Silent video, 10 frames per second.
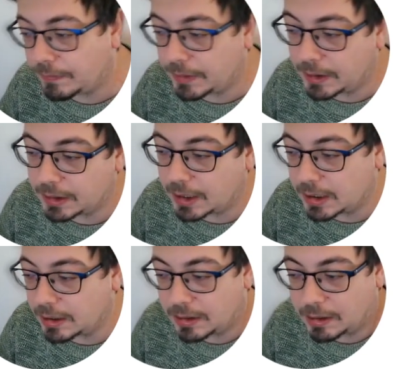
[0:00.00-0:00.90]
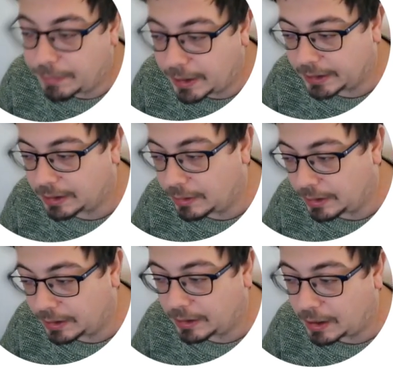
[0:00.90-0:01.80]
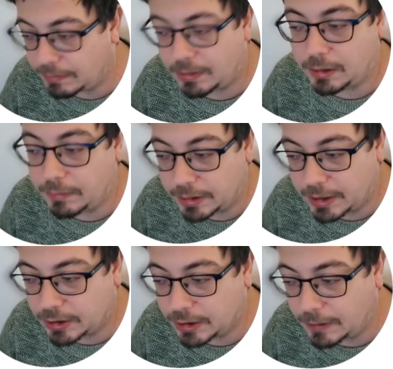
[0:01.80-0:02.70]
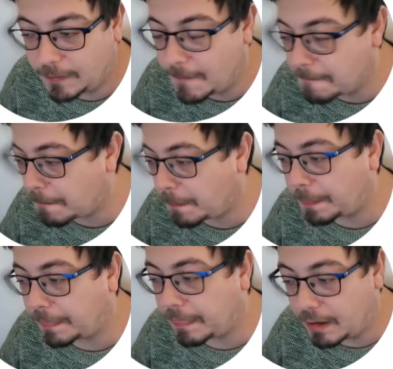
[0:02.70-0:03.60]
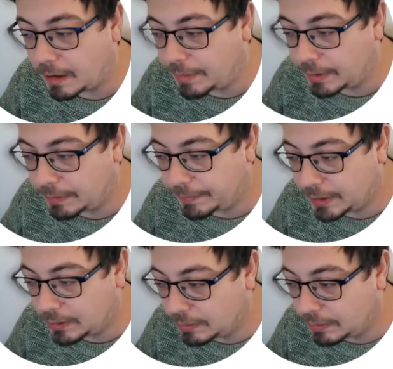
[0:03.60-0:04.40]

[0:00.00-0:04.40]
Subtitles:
In this case, it's a particle in a harmonic potential. Think about a pendulum,